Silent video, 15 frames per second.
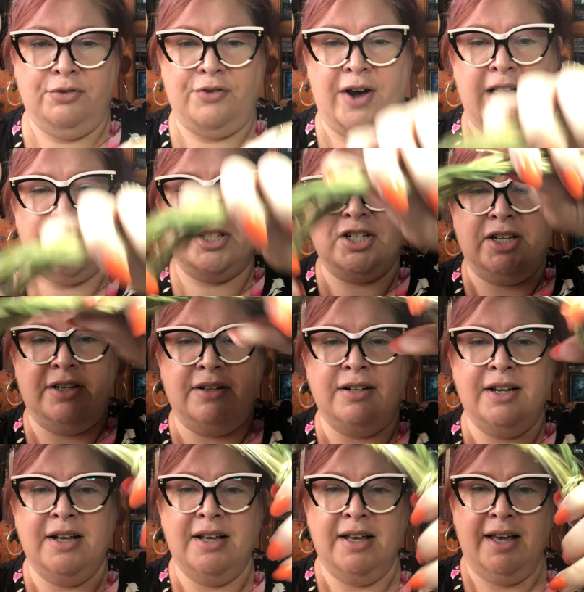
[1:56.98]
fashion
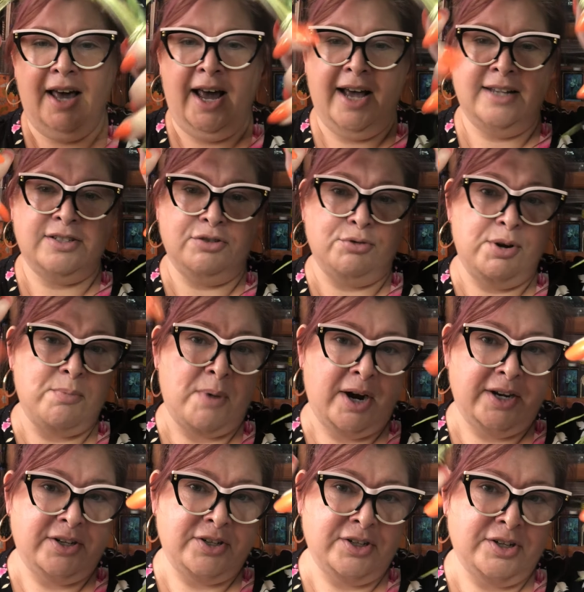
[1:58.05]
as a
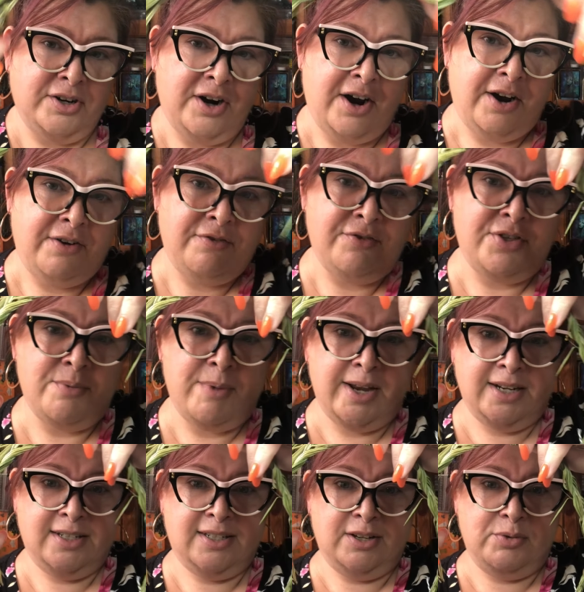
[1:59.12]
reminder of the
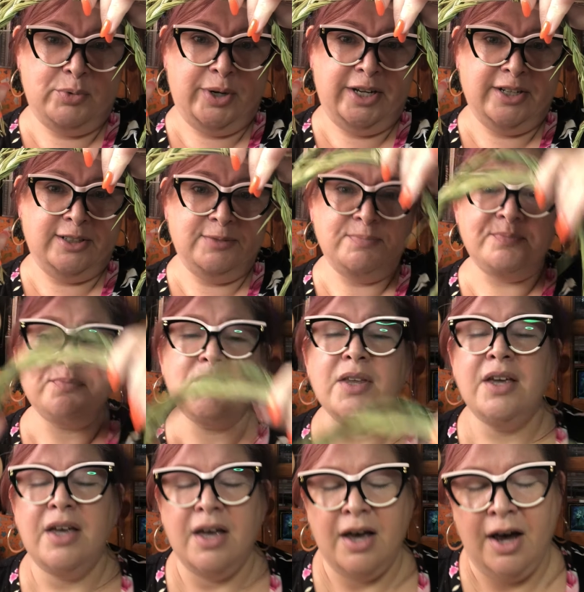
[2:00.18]
medicine wheel.
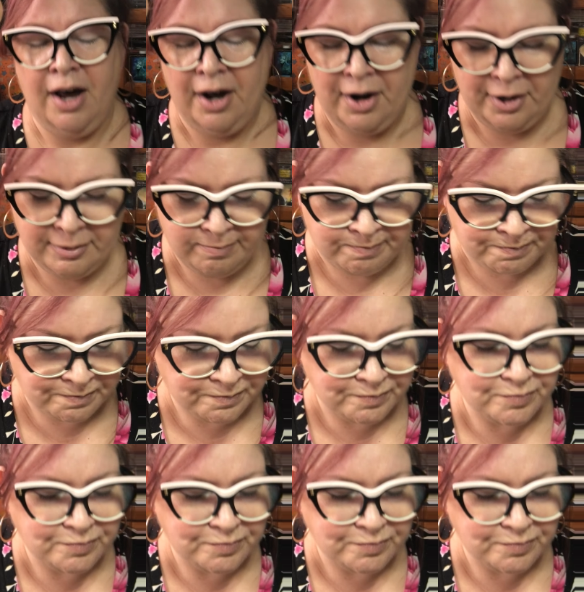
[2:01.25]
Um,